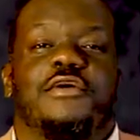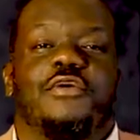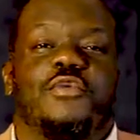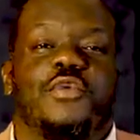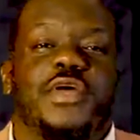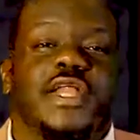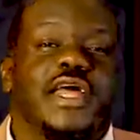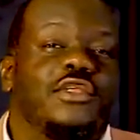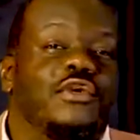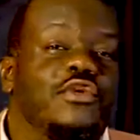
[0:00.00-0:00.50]

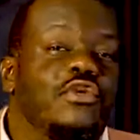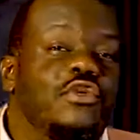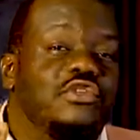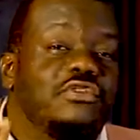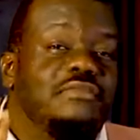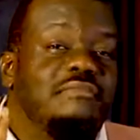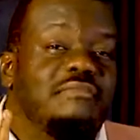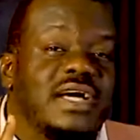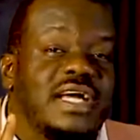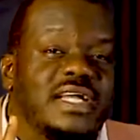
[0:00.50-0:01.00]
When an
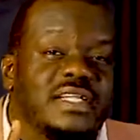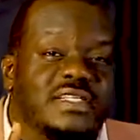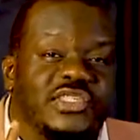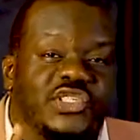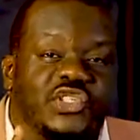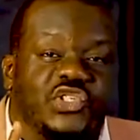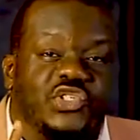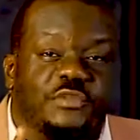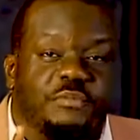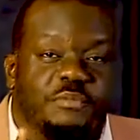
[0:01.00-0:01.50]
old man
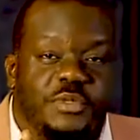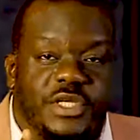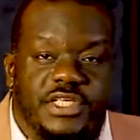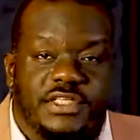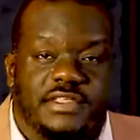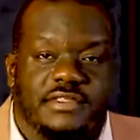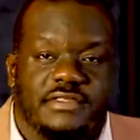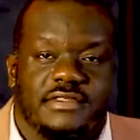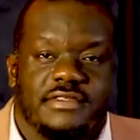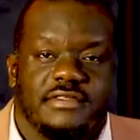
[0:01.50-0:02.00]

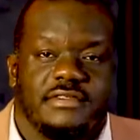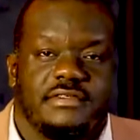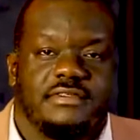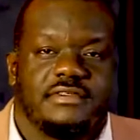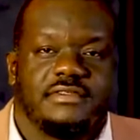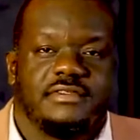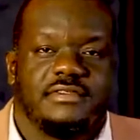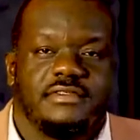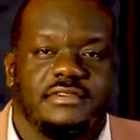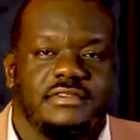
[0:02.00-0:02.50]
speaks,
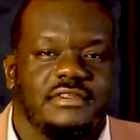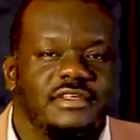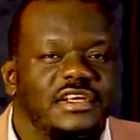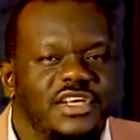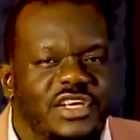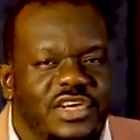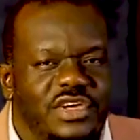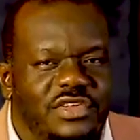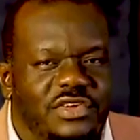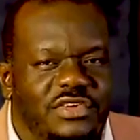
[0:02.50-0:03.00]

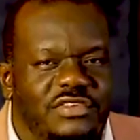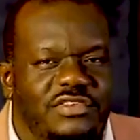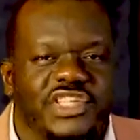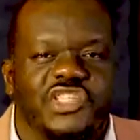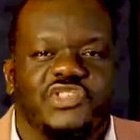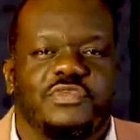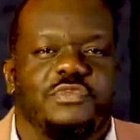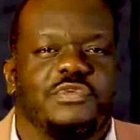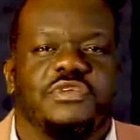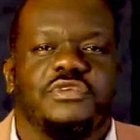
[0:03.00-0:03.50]
you don't
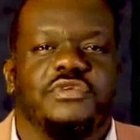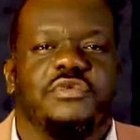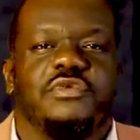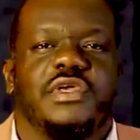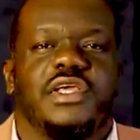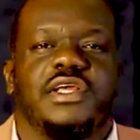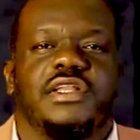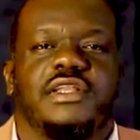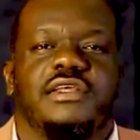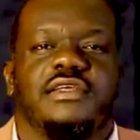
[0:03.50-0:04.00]
respond
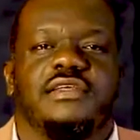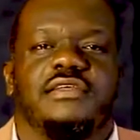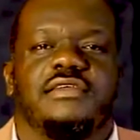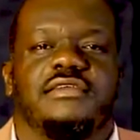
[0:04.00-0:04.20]
quickly.